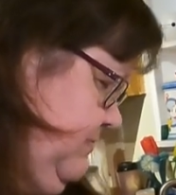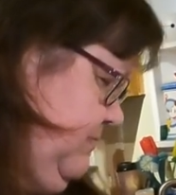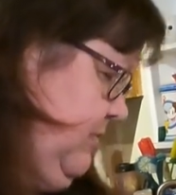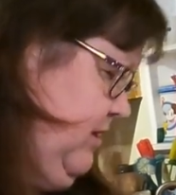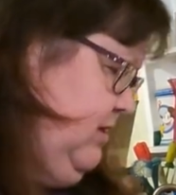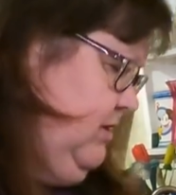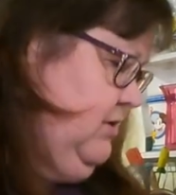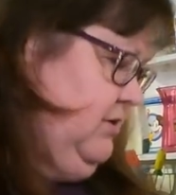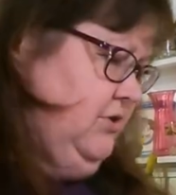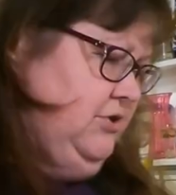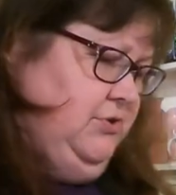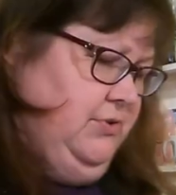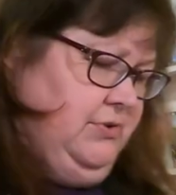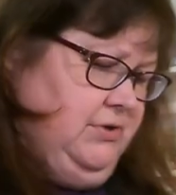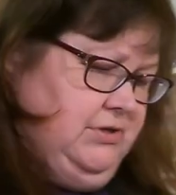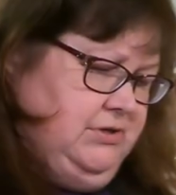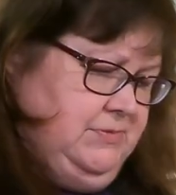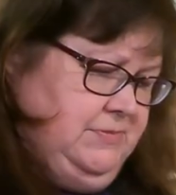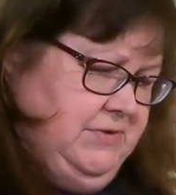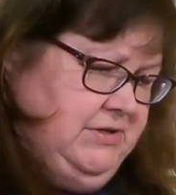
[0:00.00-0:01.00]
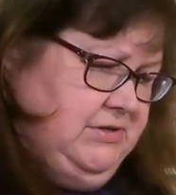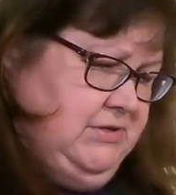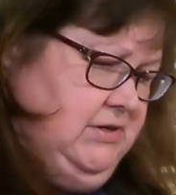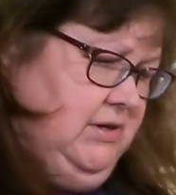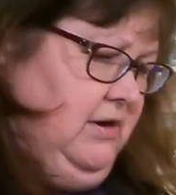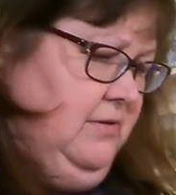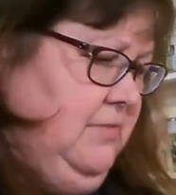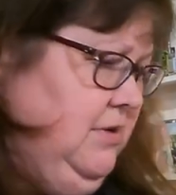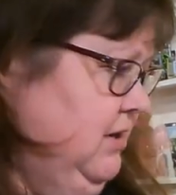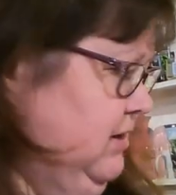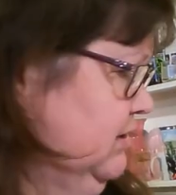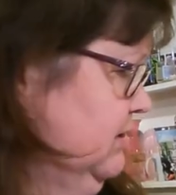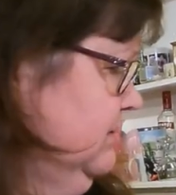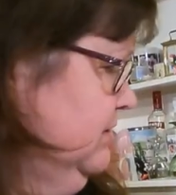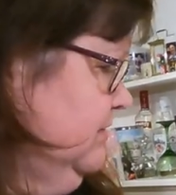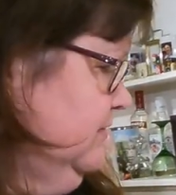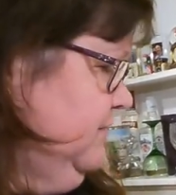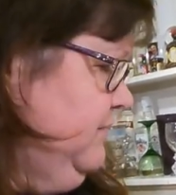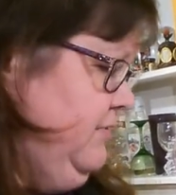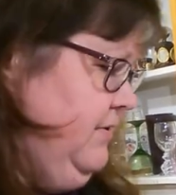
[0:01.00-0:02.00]
My little tool is missing. I'm not going to
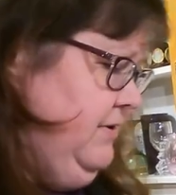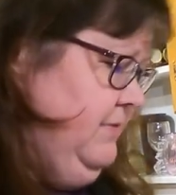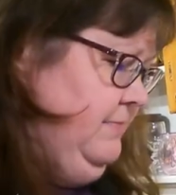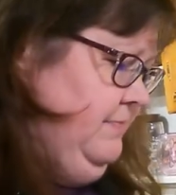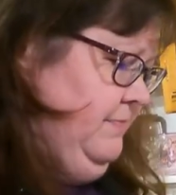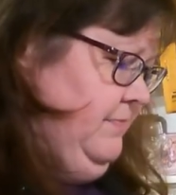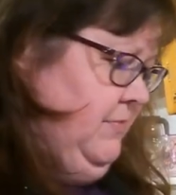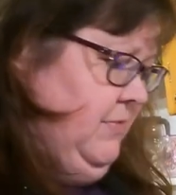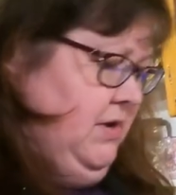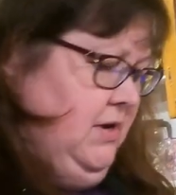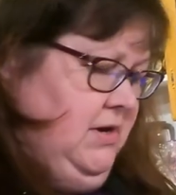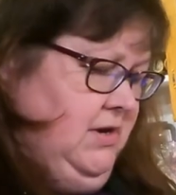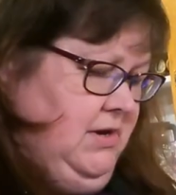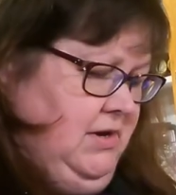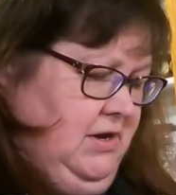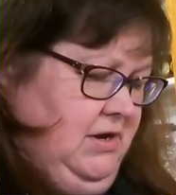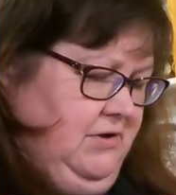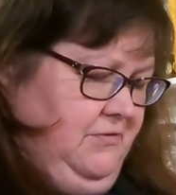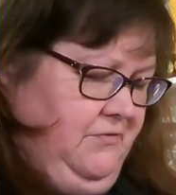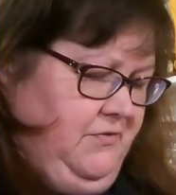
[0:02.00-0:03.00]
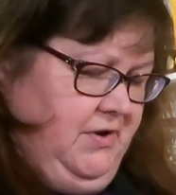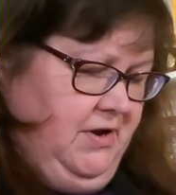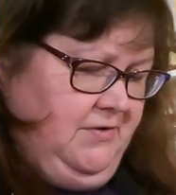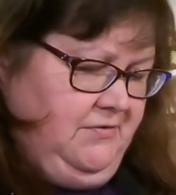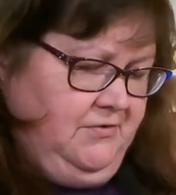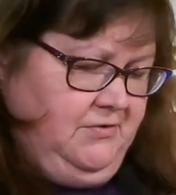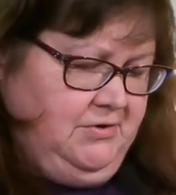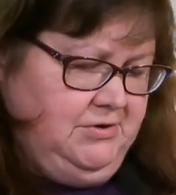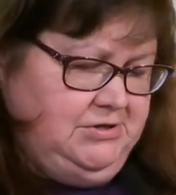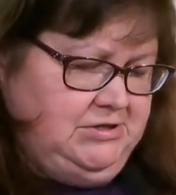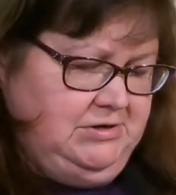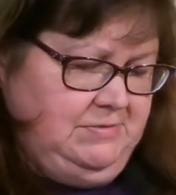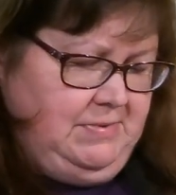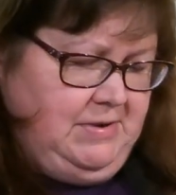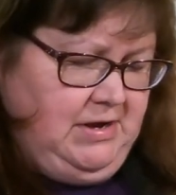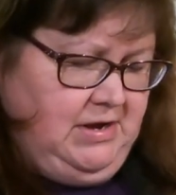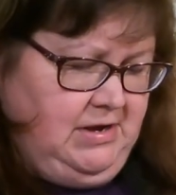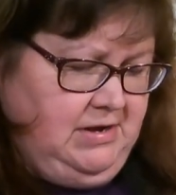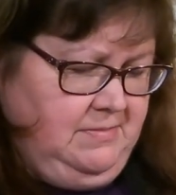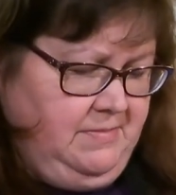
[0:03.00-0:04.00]
look for it. If we have crunchy
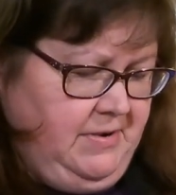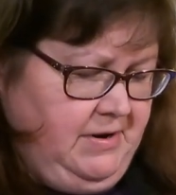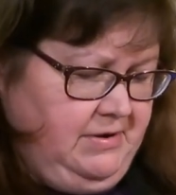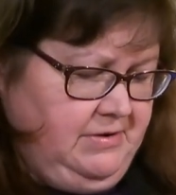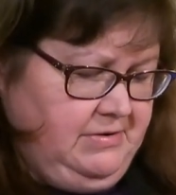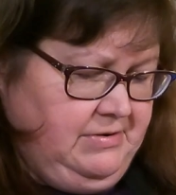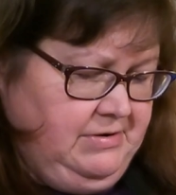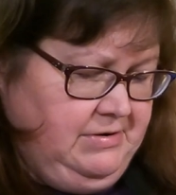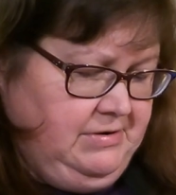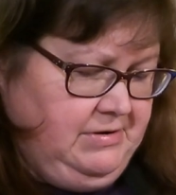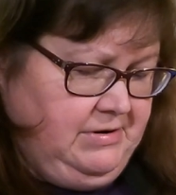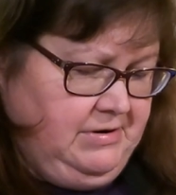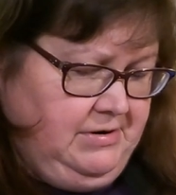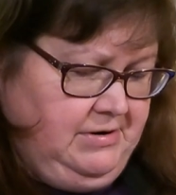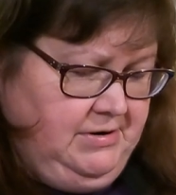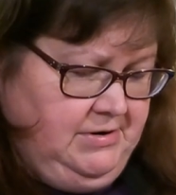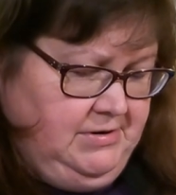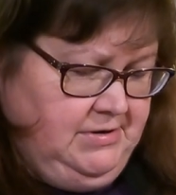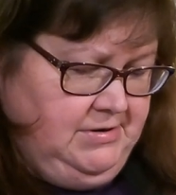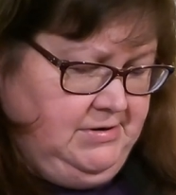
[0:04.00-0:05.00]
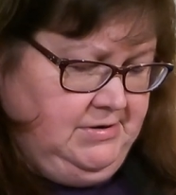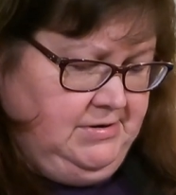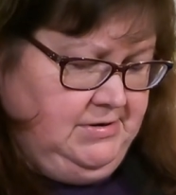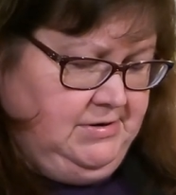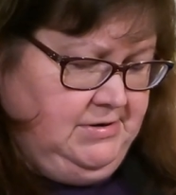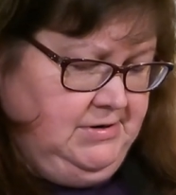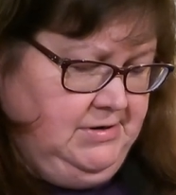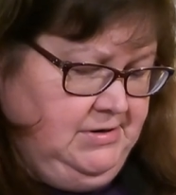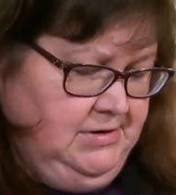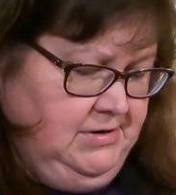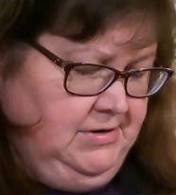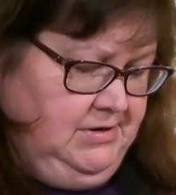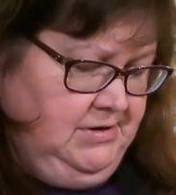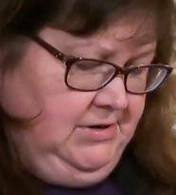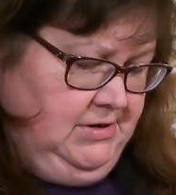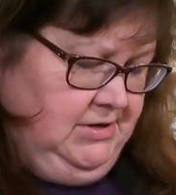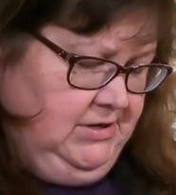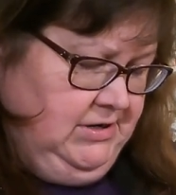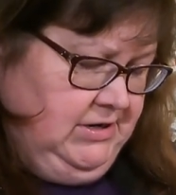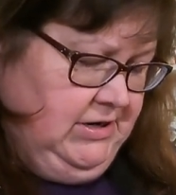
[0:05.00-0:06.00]
baking powder in our
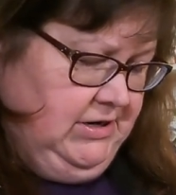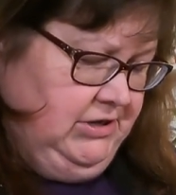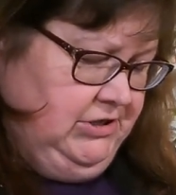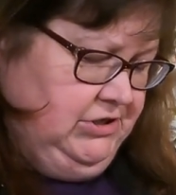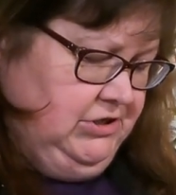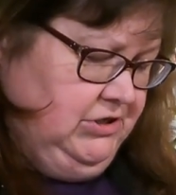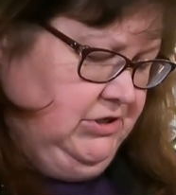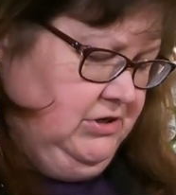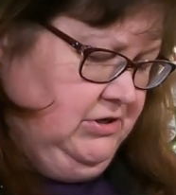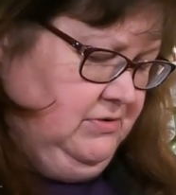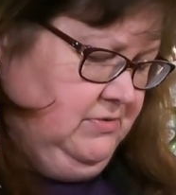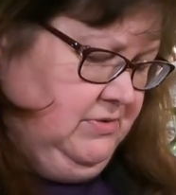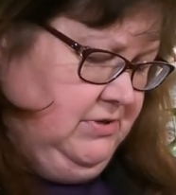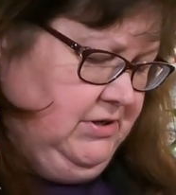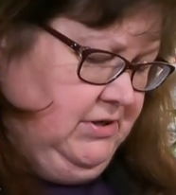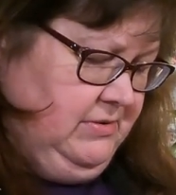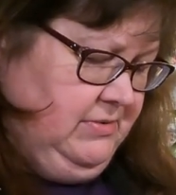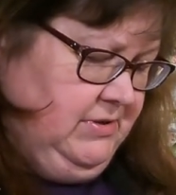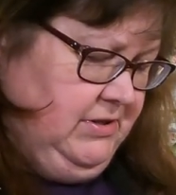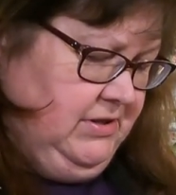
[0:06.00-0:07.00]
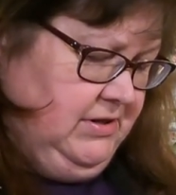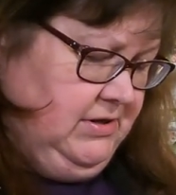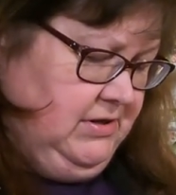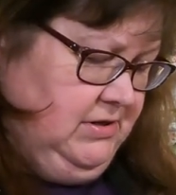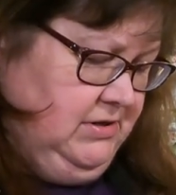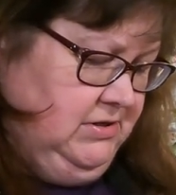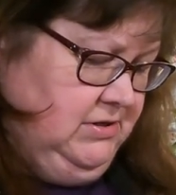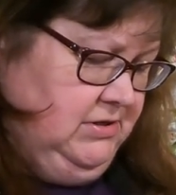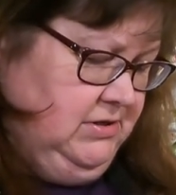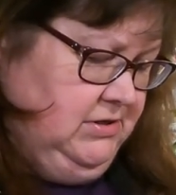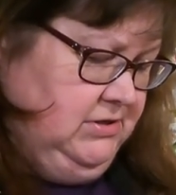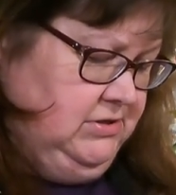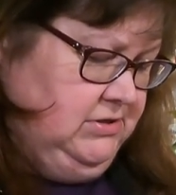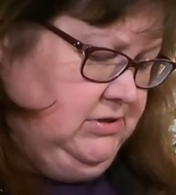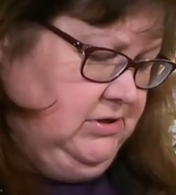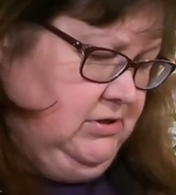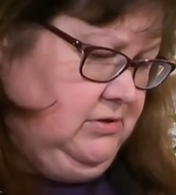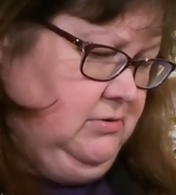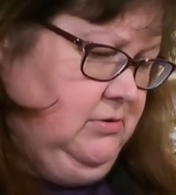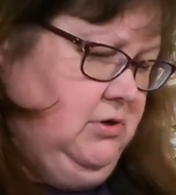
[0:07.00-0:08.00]
dish, we'll deal with it.
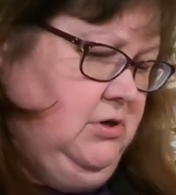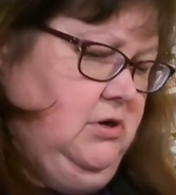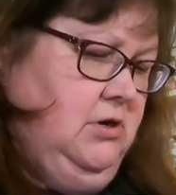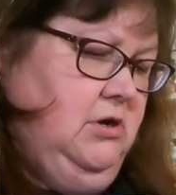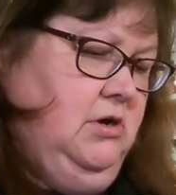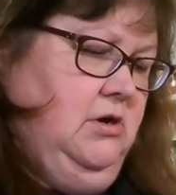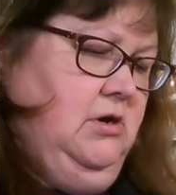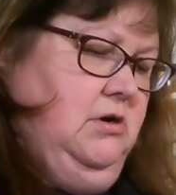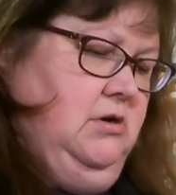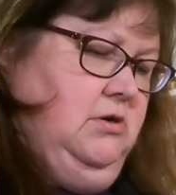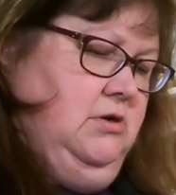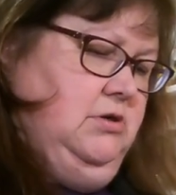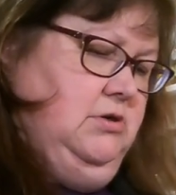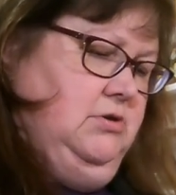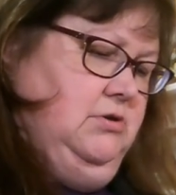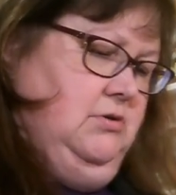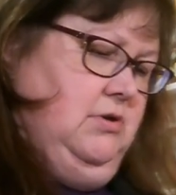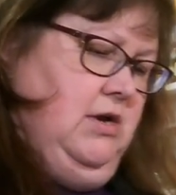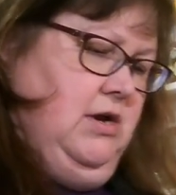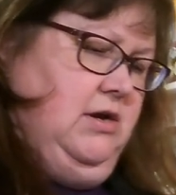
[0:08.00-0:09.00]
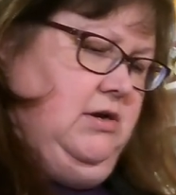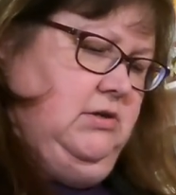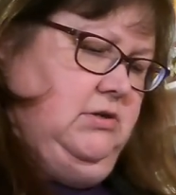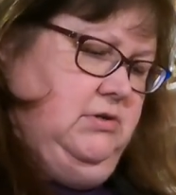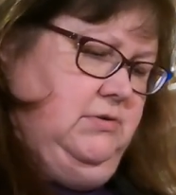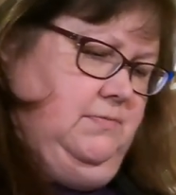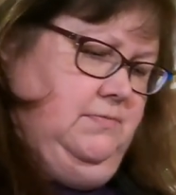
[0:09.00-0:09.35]
So, into that.